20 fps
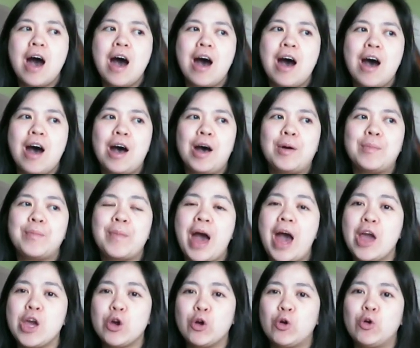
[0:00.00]

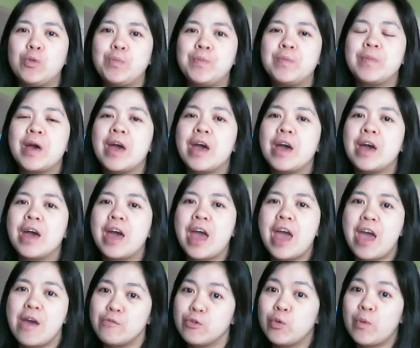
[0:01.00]
I hope
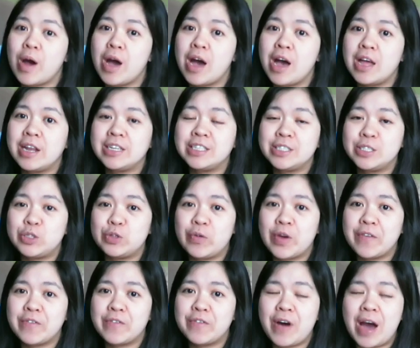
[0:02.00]
everyone is
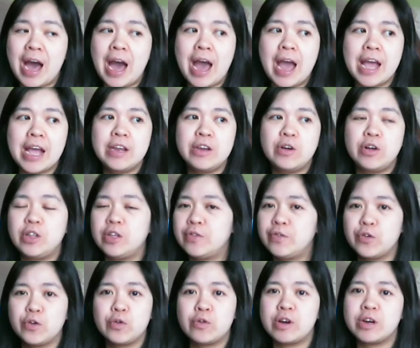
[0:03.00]
doing fine. All
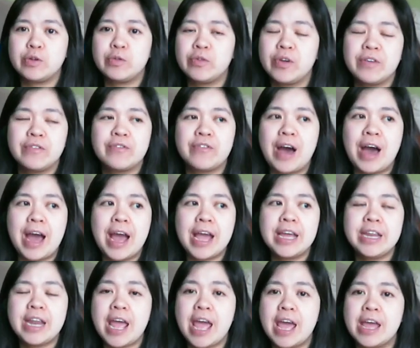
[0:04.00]
of you are doing fine.